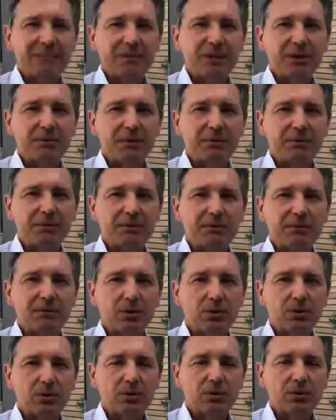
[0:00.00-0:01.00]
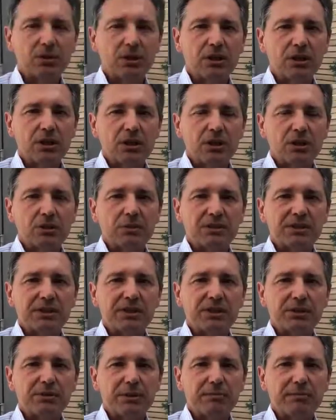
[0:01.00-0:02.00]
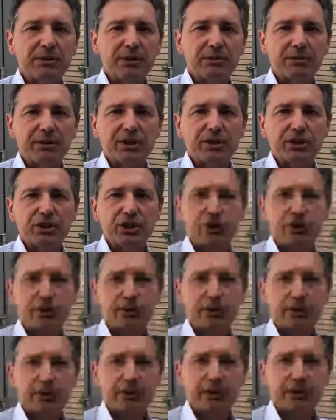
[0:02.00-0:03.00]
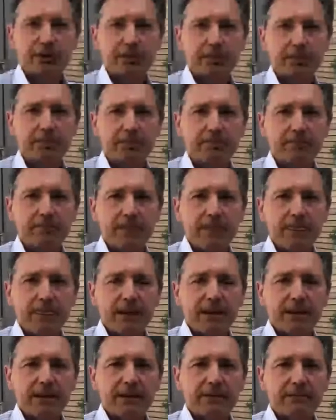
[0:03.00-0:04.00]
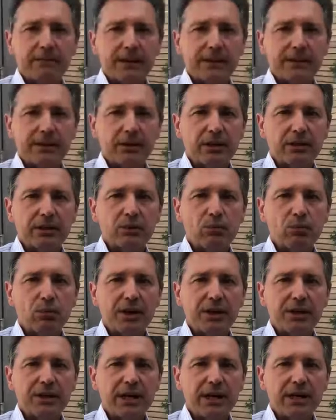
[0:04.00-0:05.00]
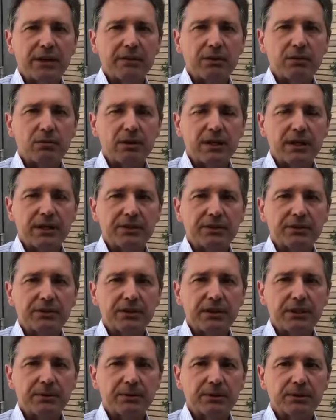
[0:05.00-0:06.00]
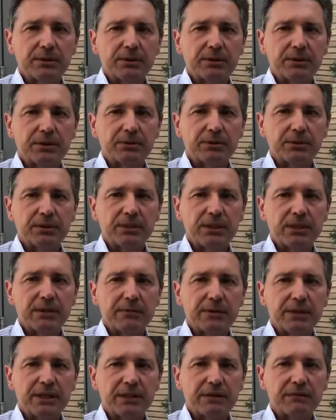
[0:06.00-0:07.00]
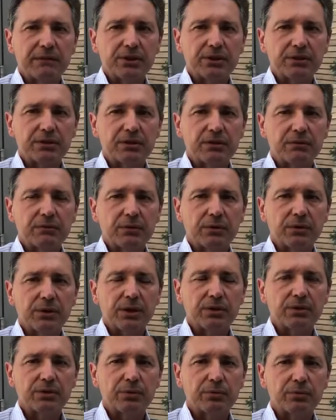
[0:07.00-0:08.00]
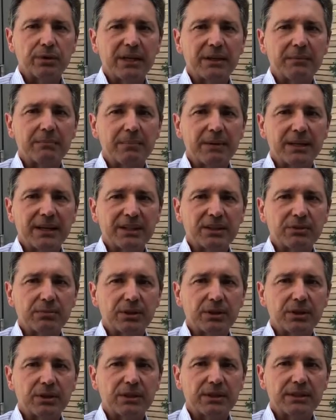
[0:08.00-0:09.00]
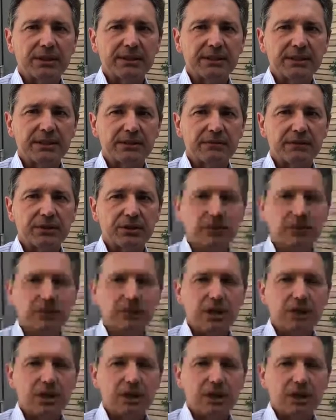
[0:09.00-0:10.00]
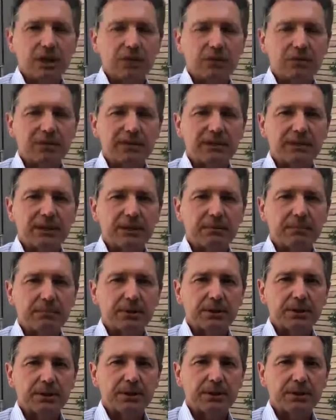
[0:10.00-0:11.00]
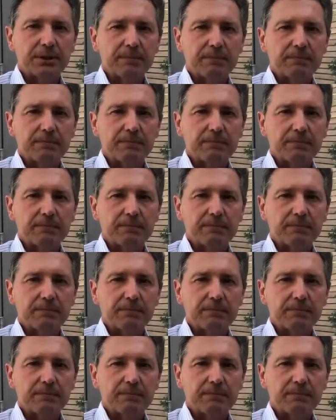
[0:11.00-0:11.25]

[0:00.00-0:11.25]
where they were before was extremely reassuring to them. The fact that only one eye requires treatment to achieve reading vision for those already blessed with good distance vision was another perk.